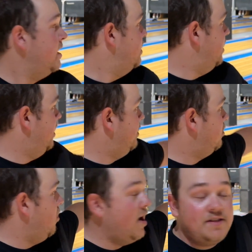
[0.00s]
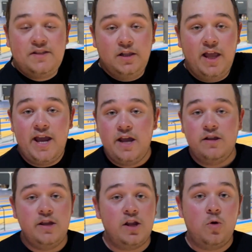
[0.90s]
it crossed the
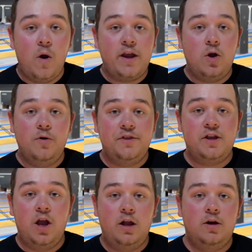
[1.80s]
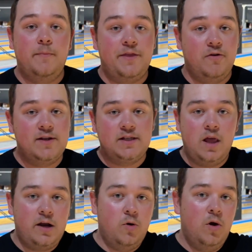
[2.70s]
lane, didn't quite go in the gutter, but there is a
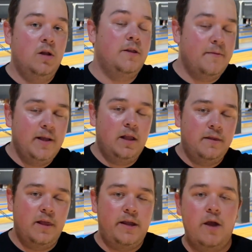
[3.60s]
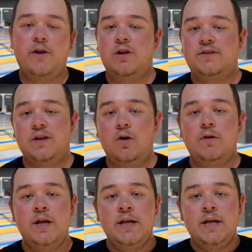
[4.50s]
lot of oil in the middle of the lane out here. So,
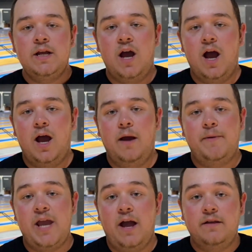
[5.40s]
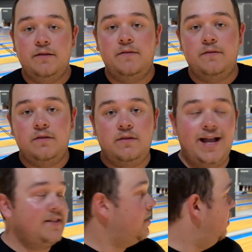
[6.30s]
but yeah,
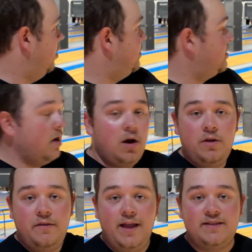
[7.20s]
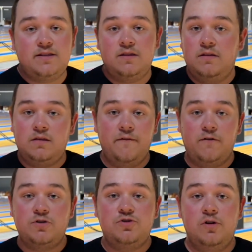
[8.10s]
that's a good start. That's the
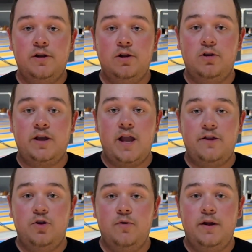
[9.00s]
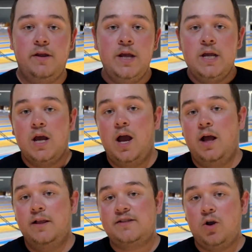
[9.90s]
first drill you're looking at doing.
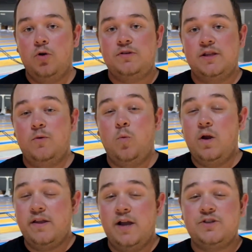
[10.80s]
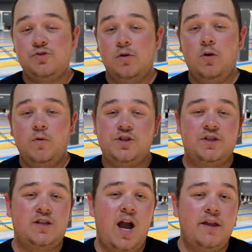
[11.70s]
Let's go to the next drill, which
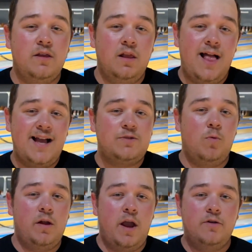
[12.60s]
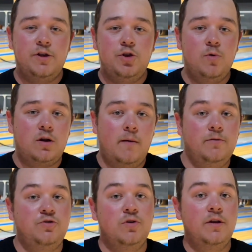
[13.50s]
is kind of the last one. I only do a
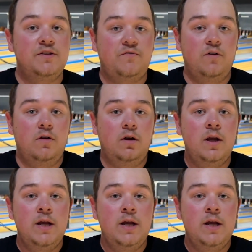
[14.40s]
couple drills for